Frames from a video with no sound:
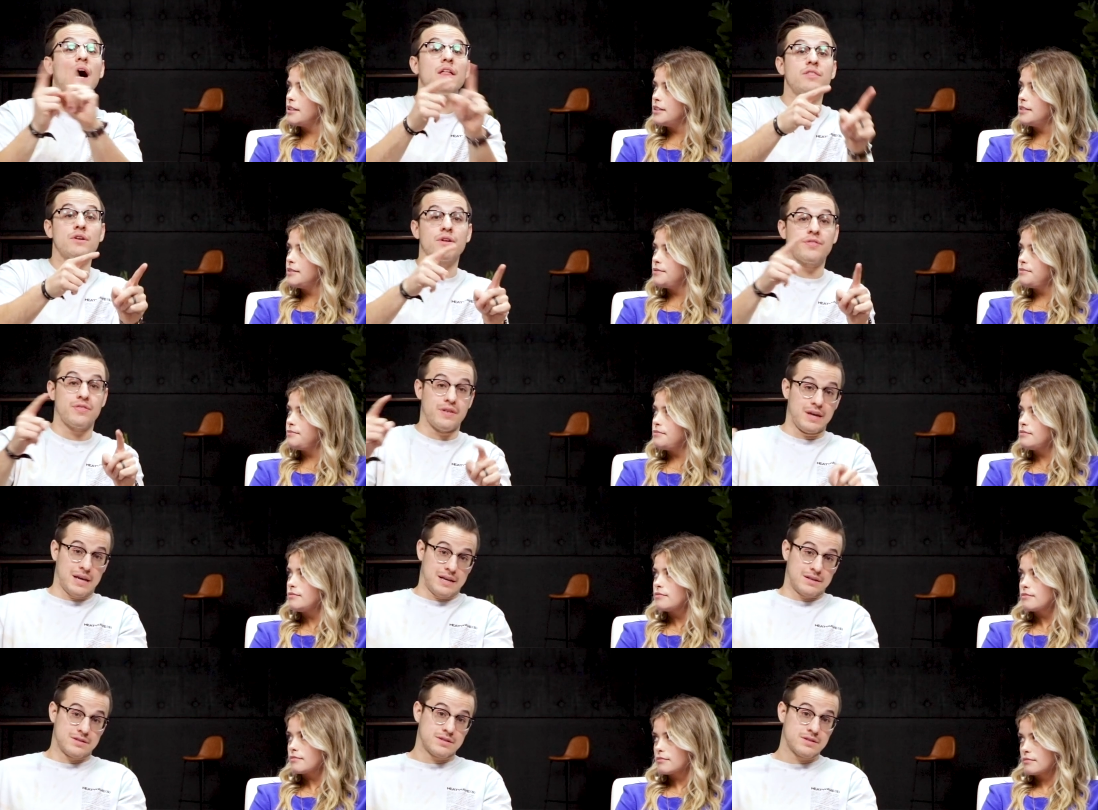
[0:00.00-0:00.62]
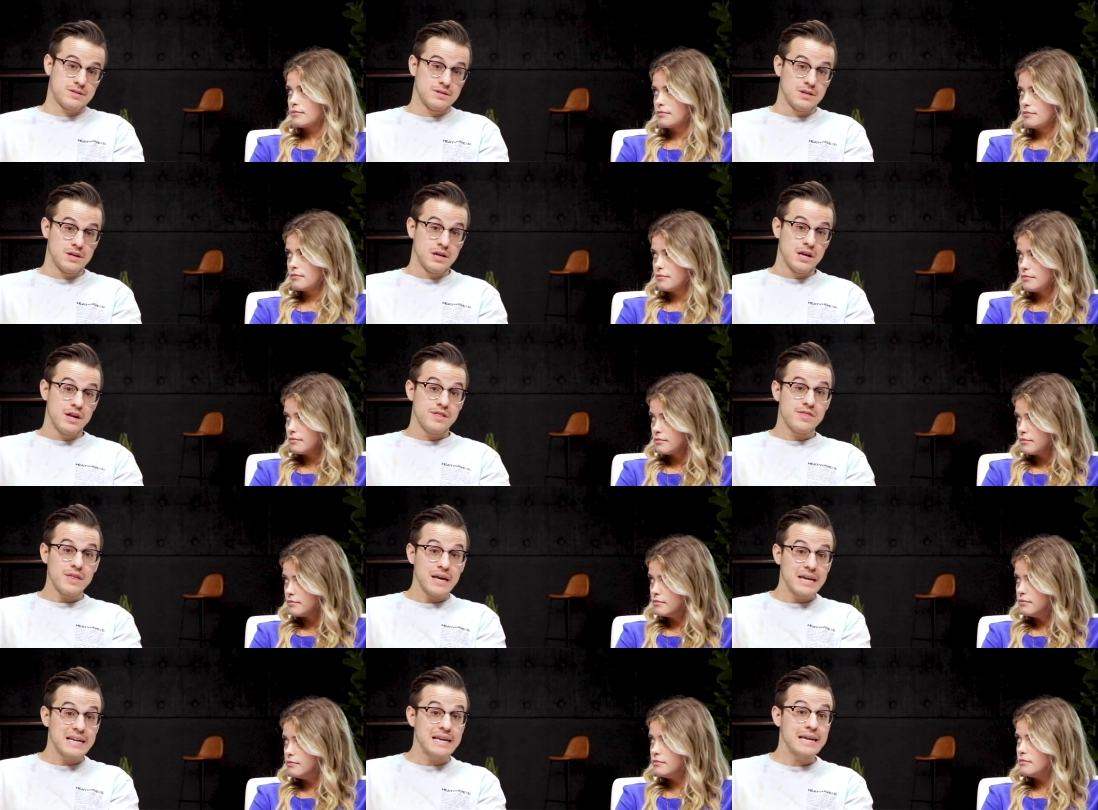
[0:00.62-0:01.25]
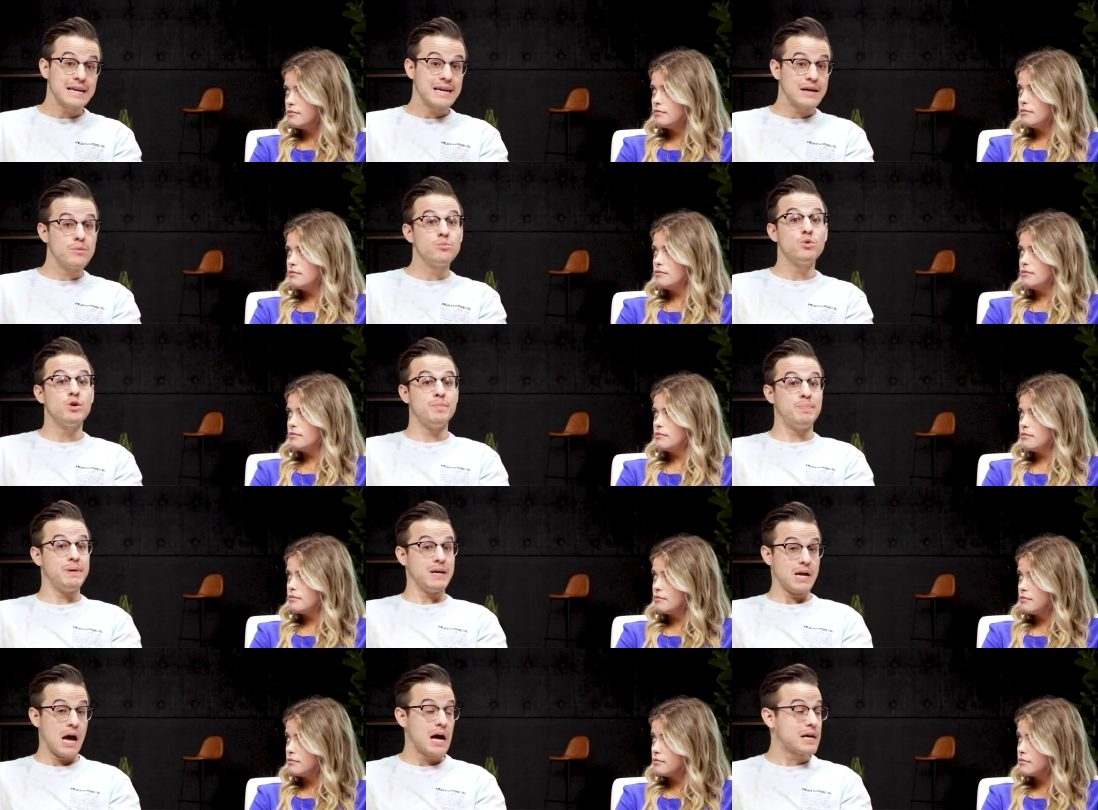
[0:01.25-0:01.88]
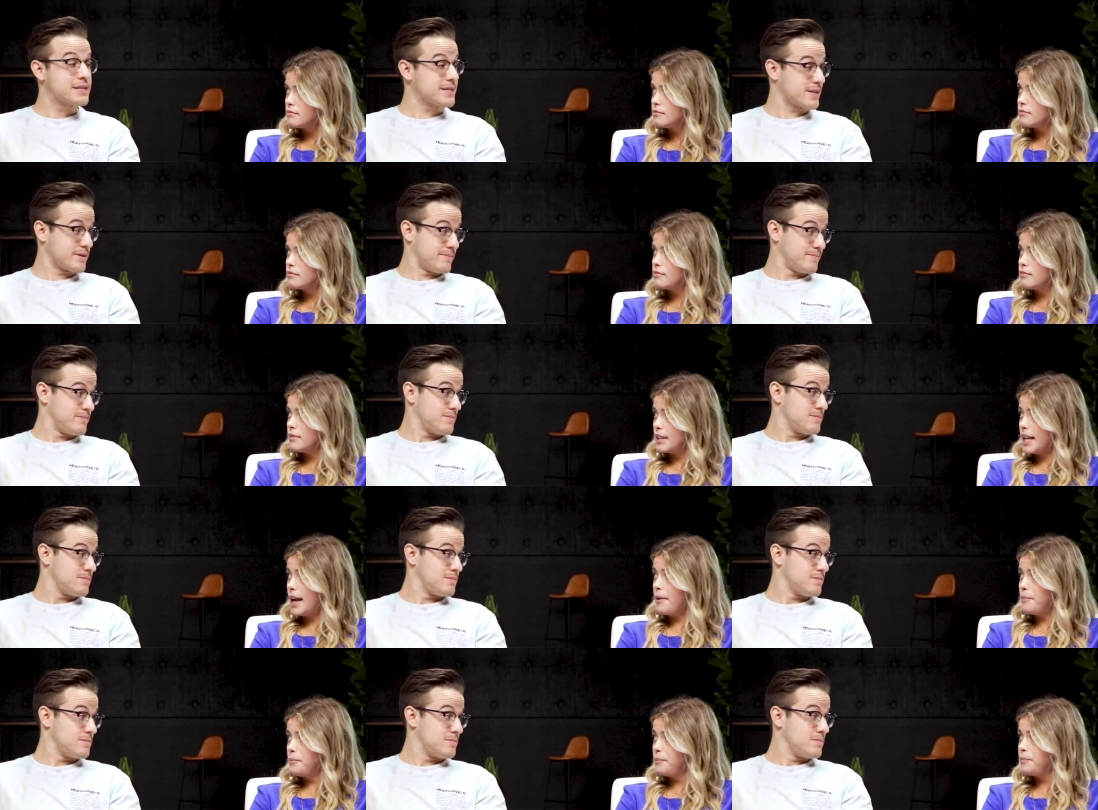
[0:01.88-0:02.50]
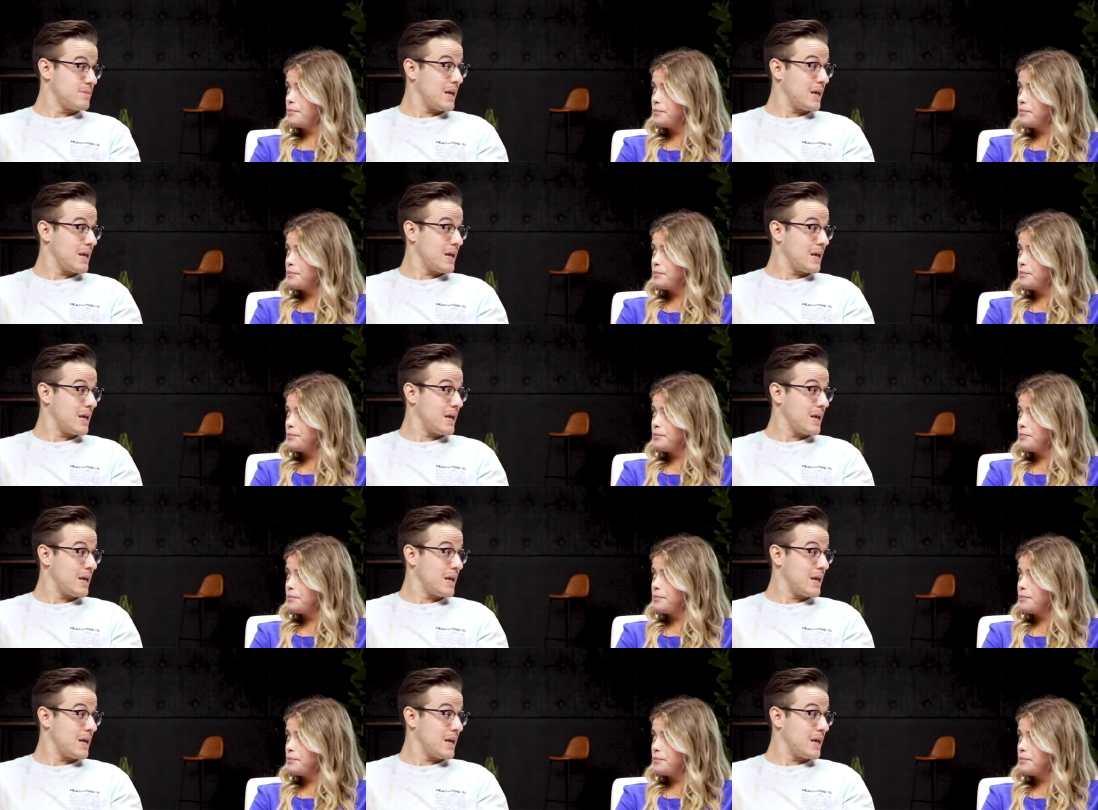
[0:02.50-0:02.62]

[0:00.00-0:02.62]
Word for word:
Speaker 1: other things thinking it would be awesome. Yeah.